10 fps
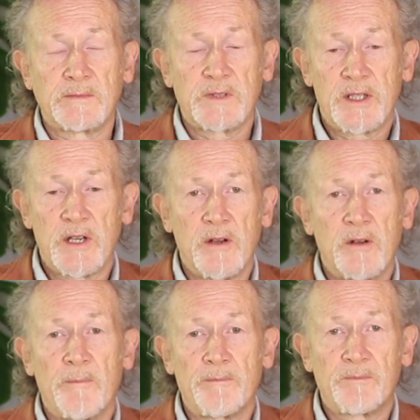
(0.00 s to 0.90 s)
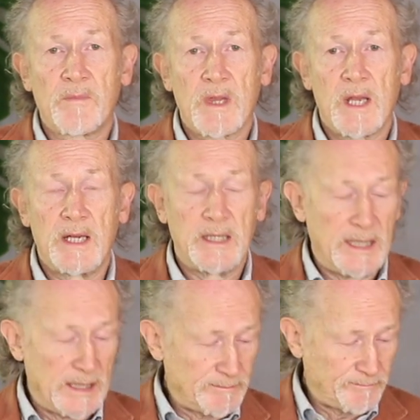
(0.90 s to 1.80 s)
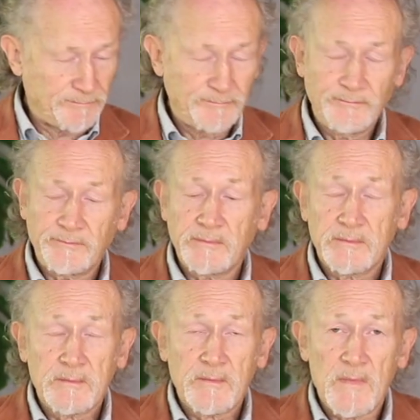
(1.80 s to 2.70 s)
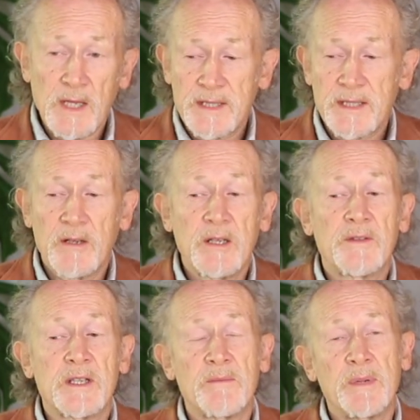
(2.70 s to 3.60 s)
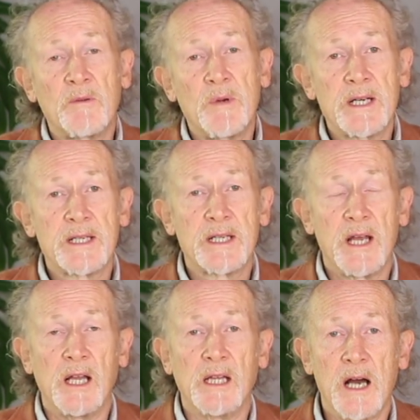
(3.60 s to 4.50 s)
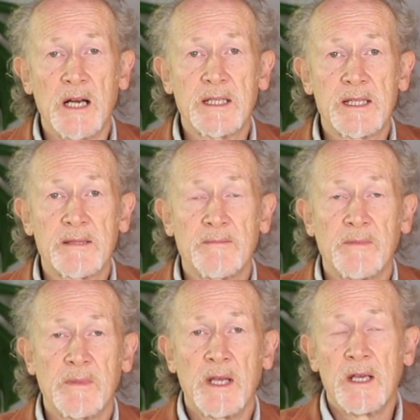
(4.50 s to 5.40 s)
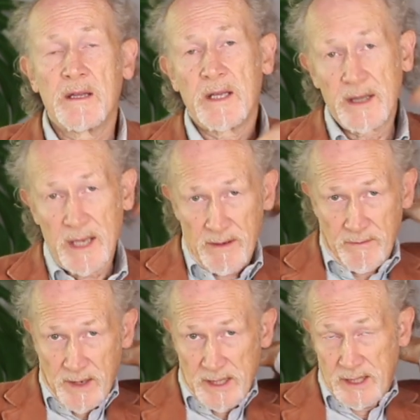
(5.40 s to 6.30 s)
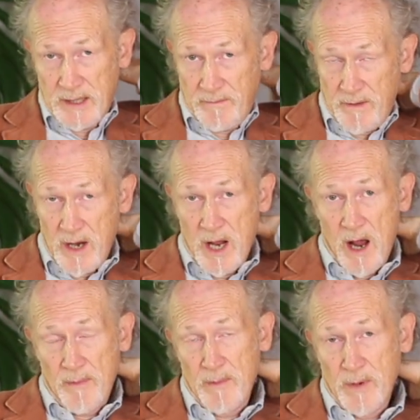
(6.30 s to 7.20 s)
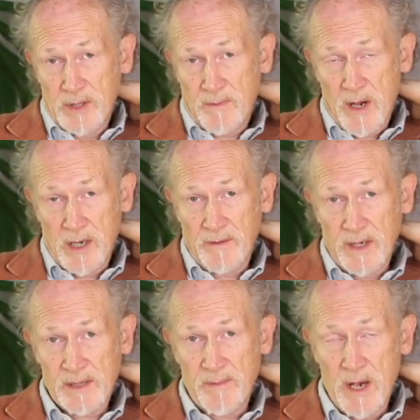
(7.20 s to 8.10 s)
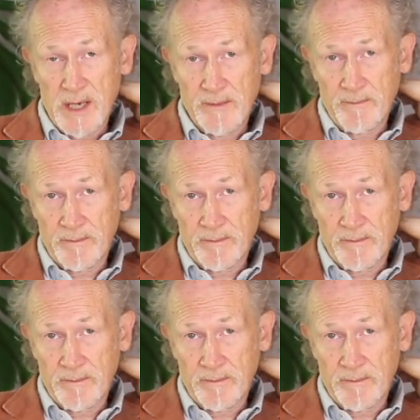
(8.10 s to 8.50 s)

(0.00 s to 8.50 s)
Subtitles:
So if there's a big weakness in our lungs, then that affects the very uppermost part of our spine.